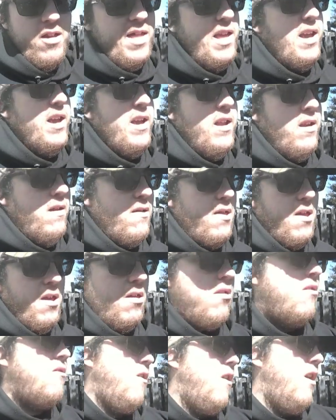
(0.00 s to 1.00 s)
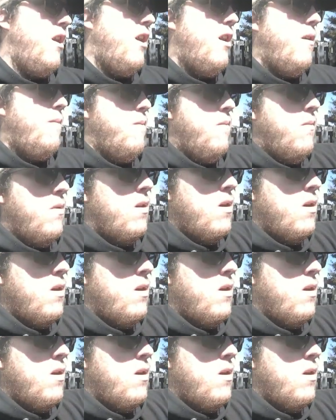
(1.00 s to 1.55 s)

I said, subscribe.